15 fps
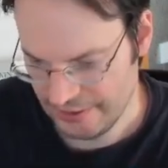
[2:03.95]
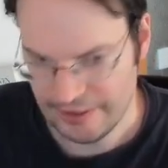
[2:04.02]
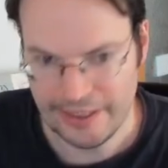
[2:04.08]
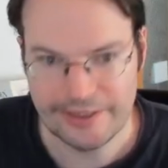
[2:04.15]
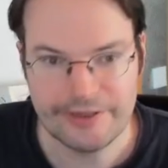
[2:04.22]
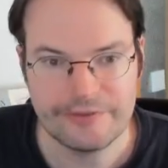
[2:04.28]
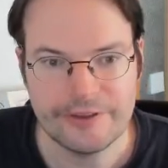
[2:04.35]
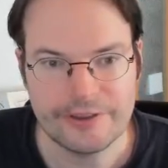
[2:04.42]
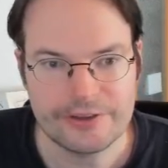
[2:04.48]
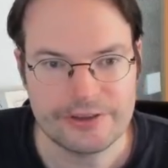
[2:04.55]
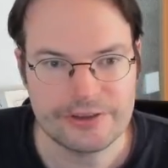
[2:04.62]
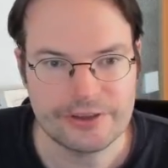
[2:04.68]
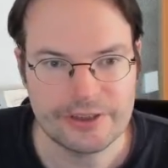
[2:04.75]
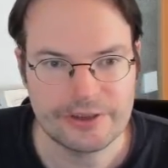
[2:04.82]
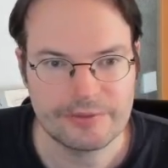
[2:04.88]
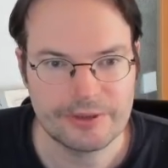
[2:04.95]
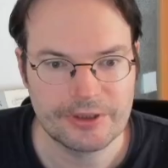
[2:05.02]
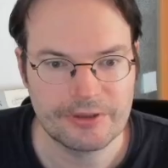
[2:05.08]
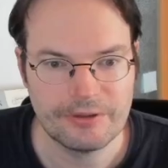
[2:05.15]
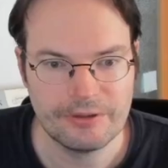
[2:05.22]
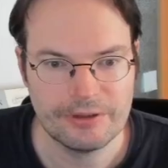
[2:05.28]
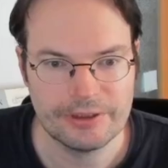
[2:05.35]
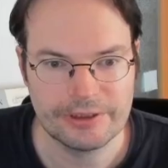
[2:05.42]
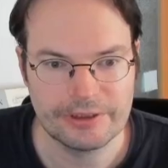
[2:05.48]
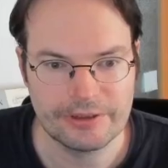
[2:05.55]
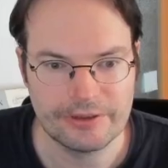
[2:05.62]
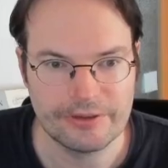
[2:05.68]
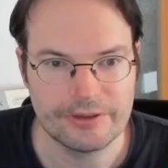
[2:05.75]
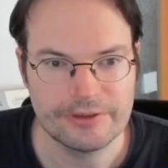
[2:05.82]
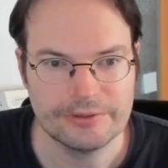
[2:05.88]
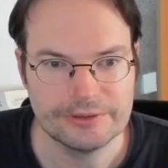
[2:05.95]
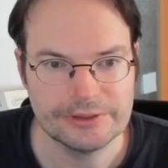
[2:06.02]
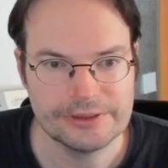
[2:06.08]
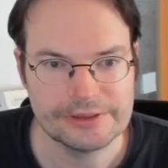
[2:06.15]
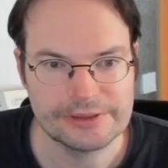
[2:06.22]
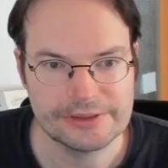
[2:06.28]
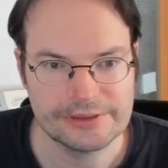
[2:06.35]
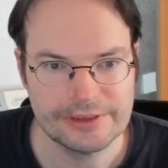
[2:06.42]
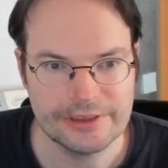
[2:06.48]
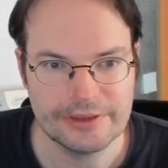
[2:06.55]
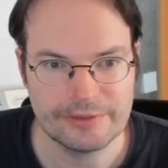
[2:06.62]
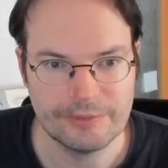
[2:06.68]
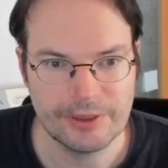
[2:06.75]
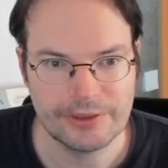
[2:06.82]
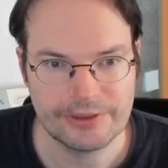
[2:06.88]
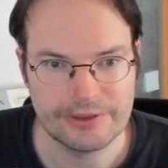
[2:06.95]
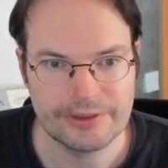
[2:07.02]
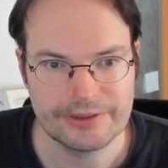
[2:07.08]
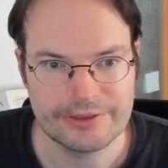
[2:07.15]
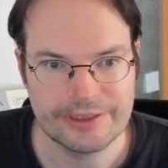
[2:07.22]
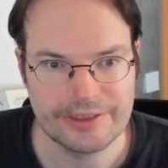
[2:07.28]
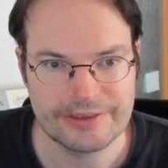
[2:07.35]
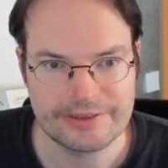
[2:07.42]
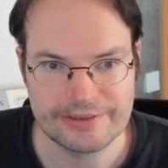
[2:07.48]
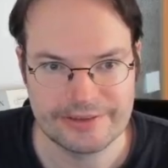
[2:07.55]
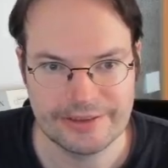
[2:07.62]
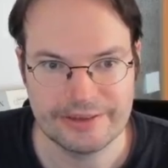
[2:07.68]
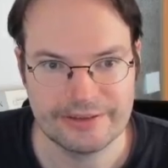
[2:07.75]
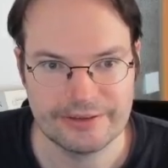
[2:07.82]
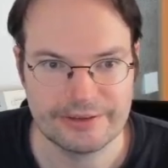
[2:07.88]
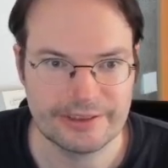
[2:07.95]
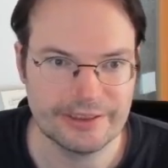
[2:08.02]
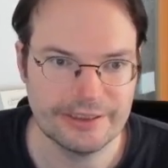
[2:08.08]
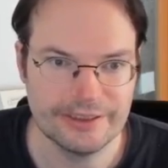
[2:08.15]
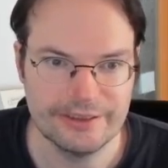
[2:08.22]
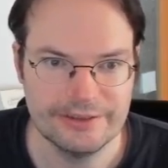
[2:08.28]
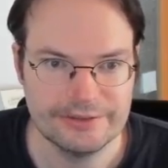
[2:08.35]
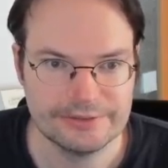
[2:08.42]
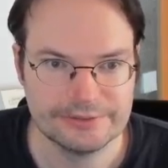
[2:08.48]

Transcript: And the function that we're calling here is indeed one that takes a single key,